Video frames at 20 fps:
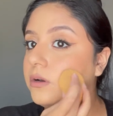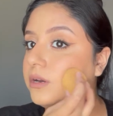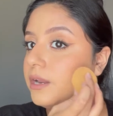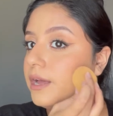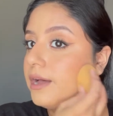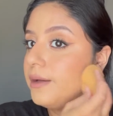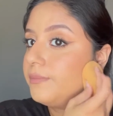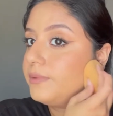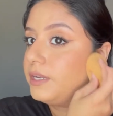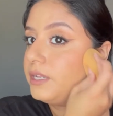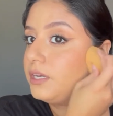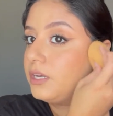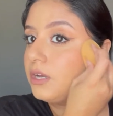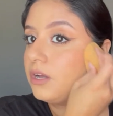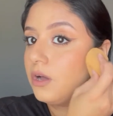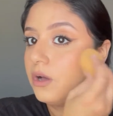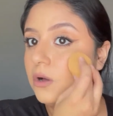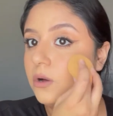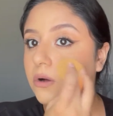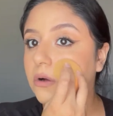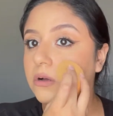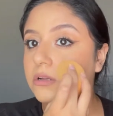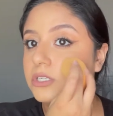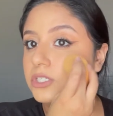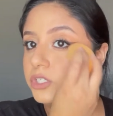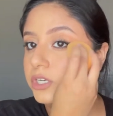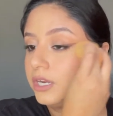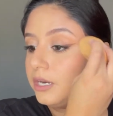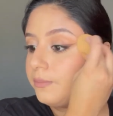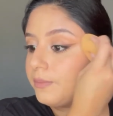now I'm gonna go
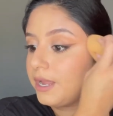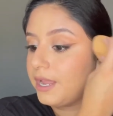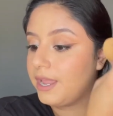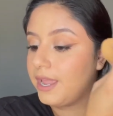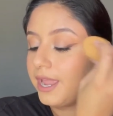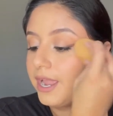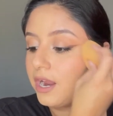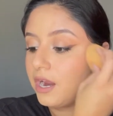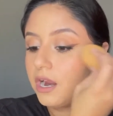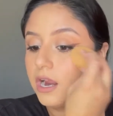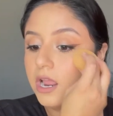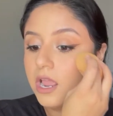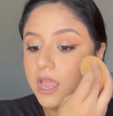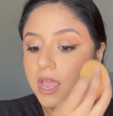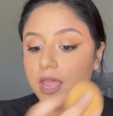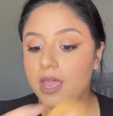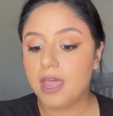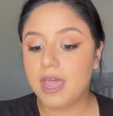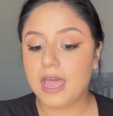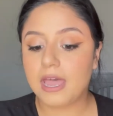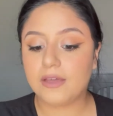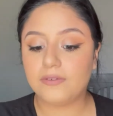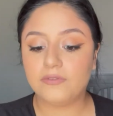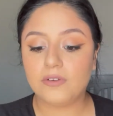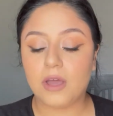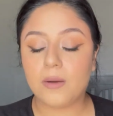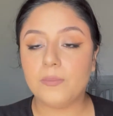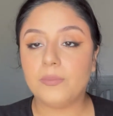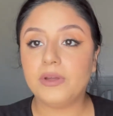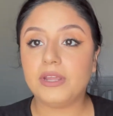straighten my hair. I have
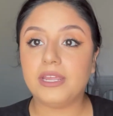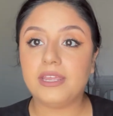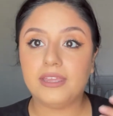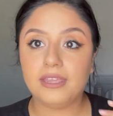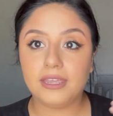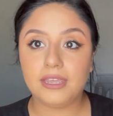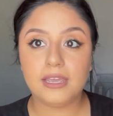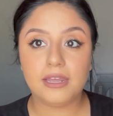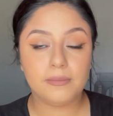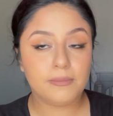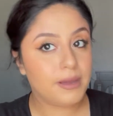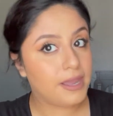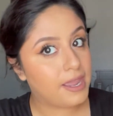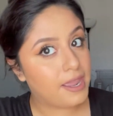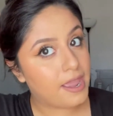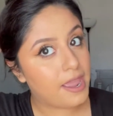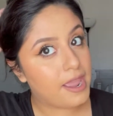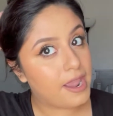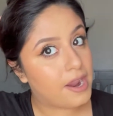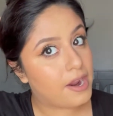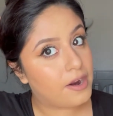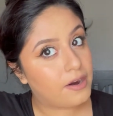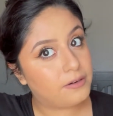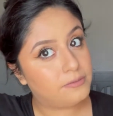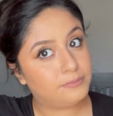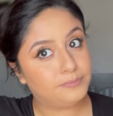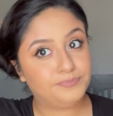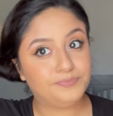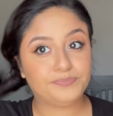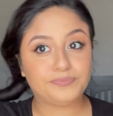not put heat in my hair
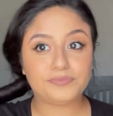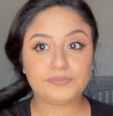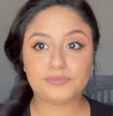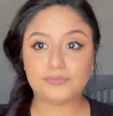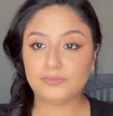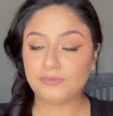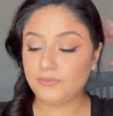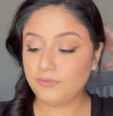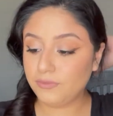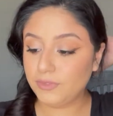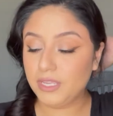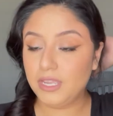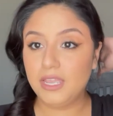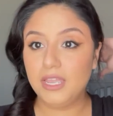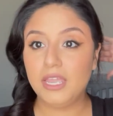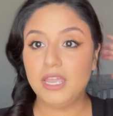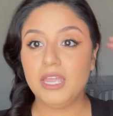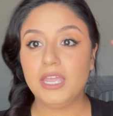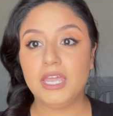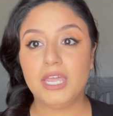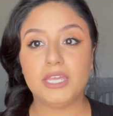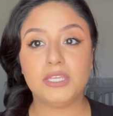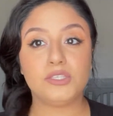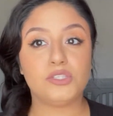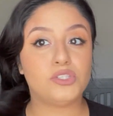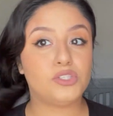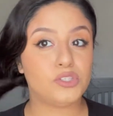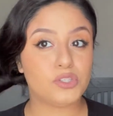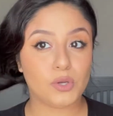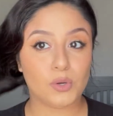in
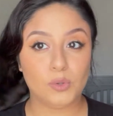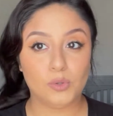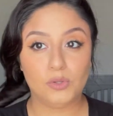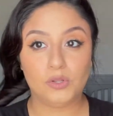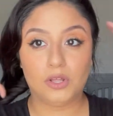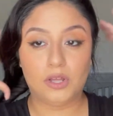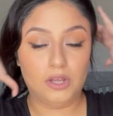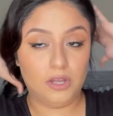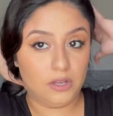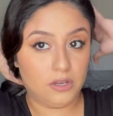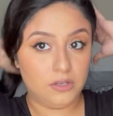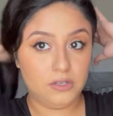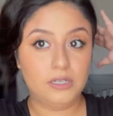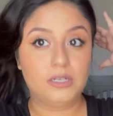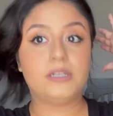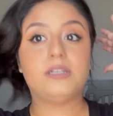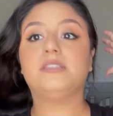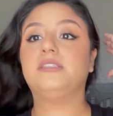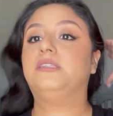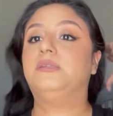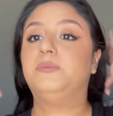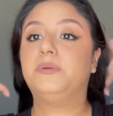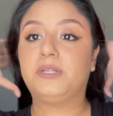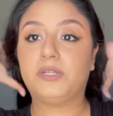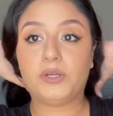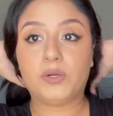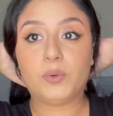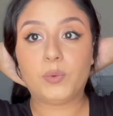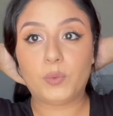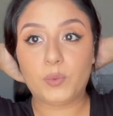so long. It's been
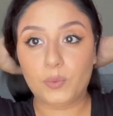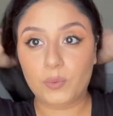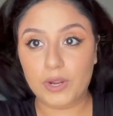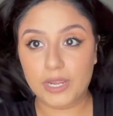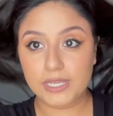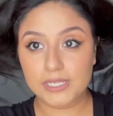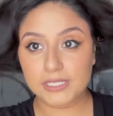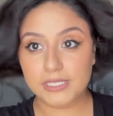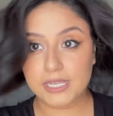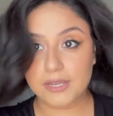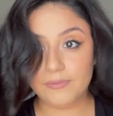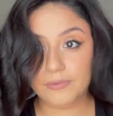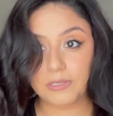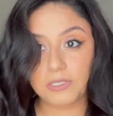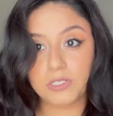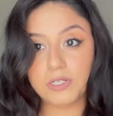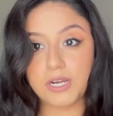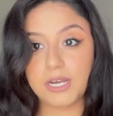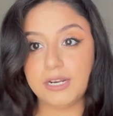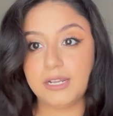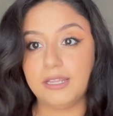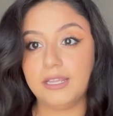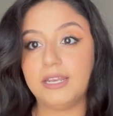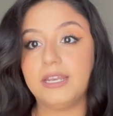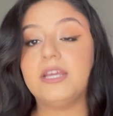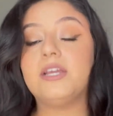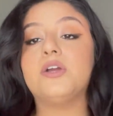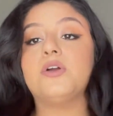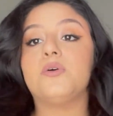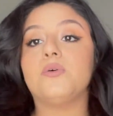crazy. I've been trying to let
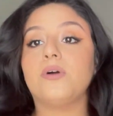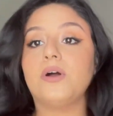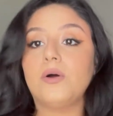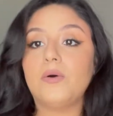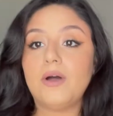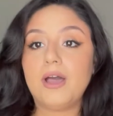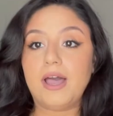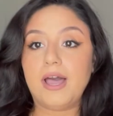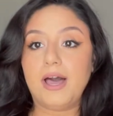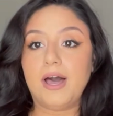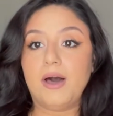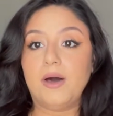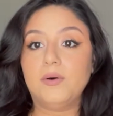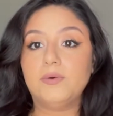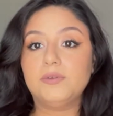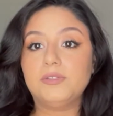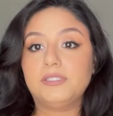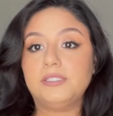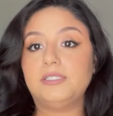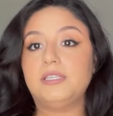it grow out